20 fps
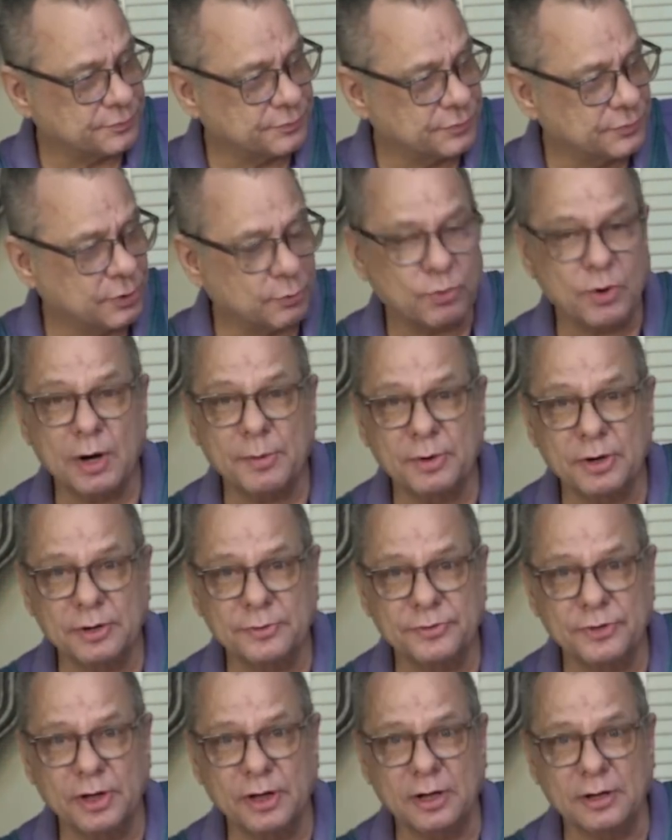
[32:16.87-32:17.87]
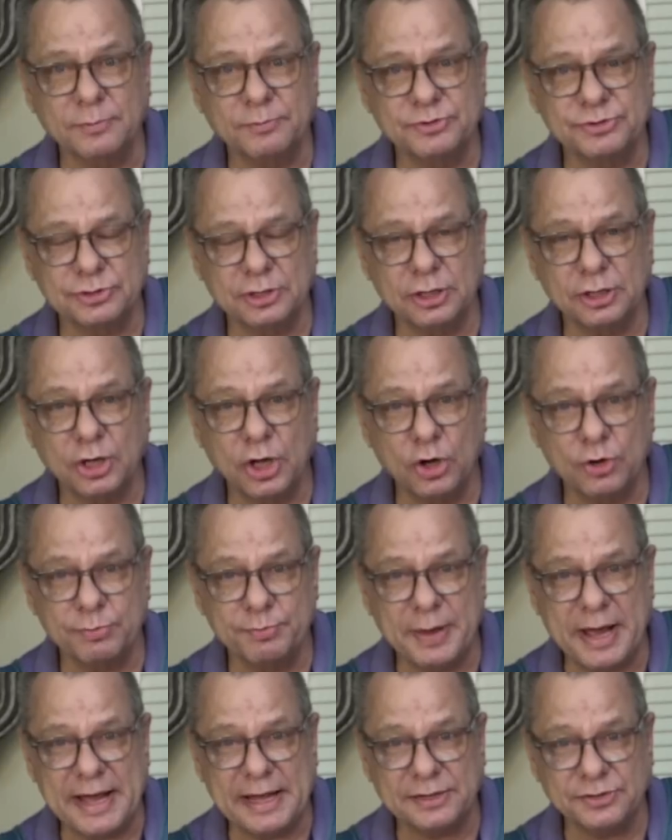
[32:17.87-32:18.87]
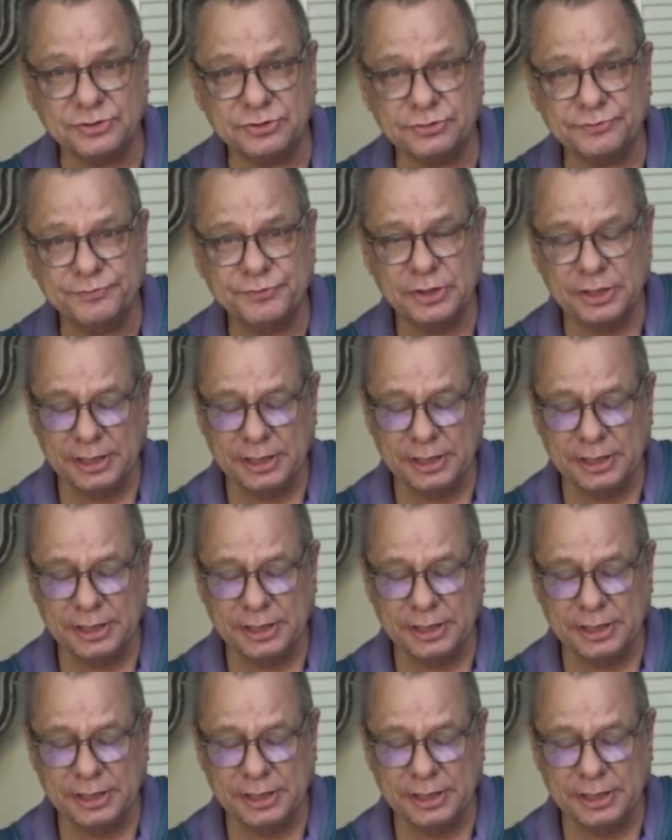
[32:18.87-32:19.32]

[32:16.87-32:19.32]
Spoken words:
the silicone mats,